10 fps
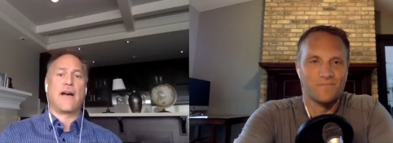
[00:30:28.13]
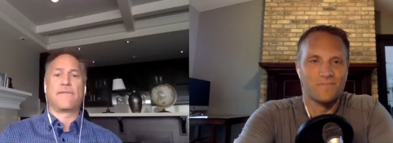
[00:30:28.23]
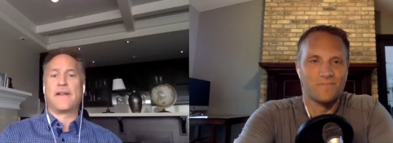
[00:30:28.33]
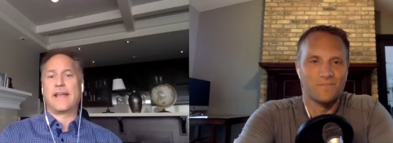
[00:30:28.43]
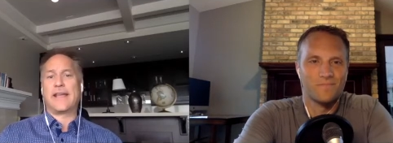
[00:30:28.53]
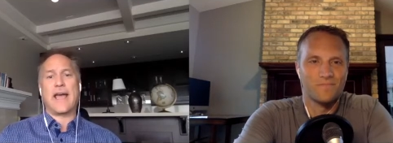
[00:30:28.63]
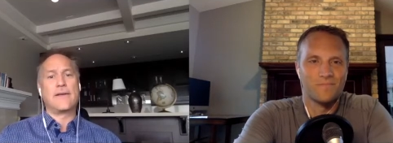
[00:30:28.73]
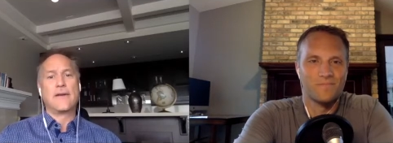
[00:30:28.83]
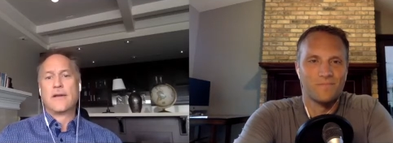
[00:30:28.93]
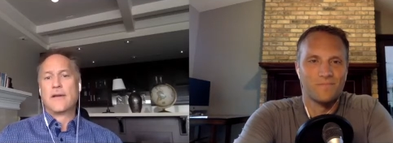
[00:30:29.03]
Speaker 1: And again,
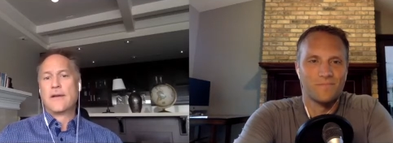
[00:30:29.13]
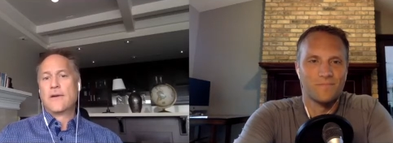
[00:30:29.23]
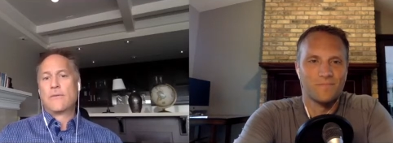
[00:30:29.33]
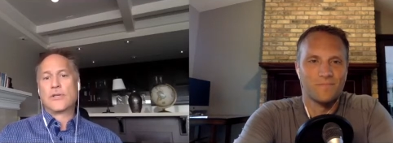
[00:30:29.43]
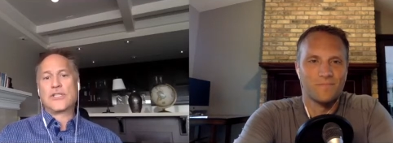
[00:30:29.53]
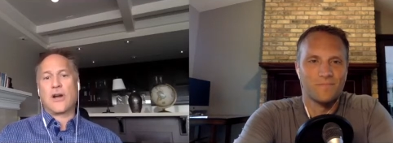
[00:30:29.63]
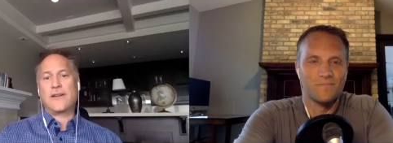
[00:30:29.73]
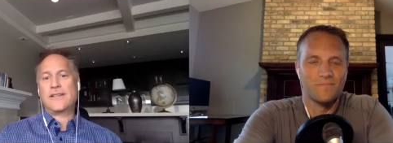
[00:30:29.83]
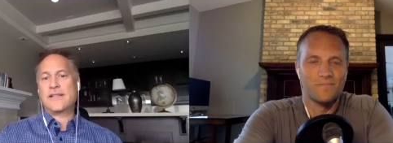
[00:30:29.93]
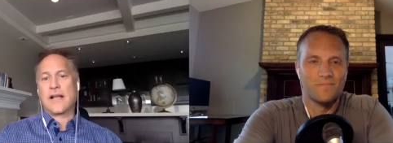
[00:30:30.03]
we'll start to
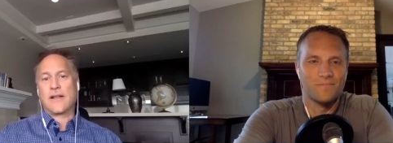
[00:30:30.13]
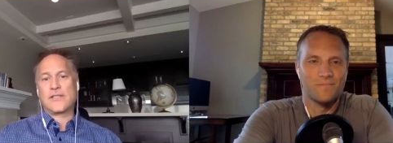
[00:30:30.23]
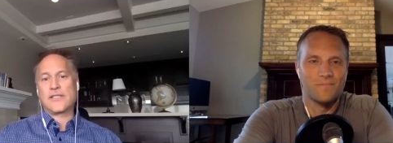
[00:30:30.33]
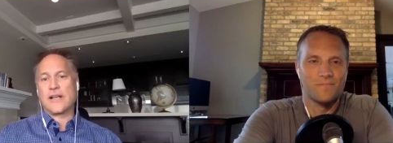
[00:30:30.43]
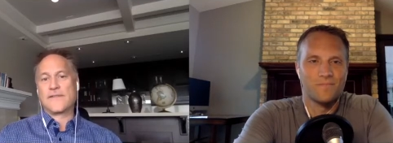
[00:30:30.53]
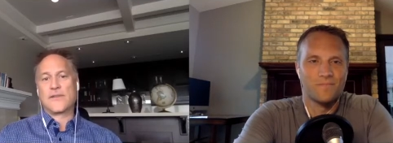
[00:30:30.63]
tell ourselves those